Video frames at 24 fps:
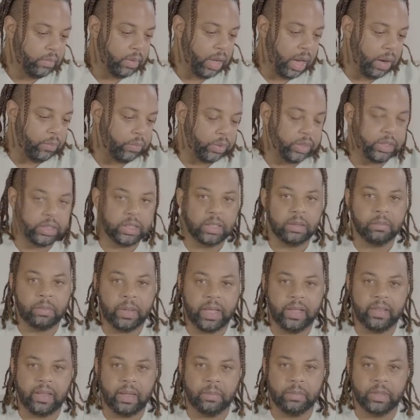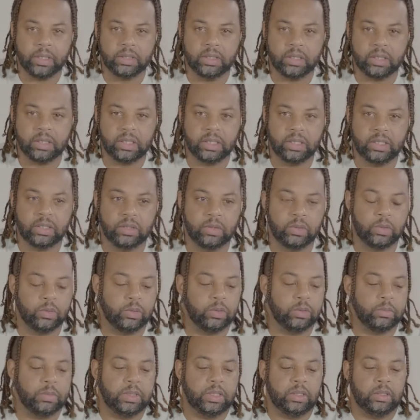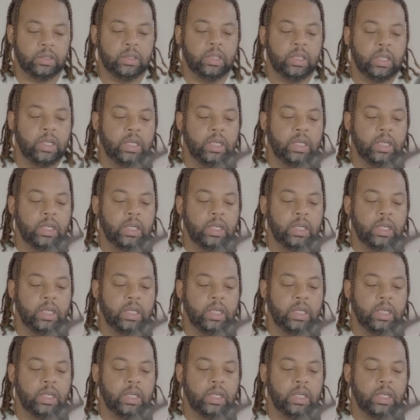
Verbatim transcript: I really didn't pay that much attention to him and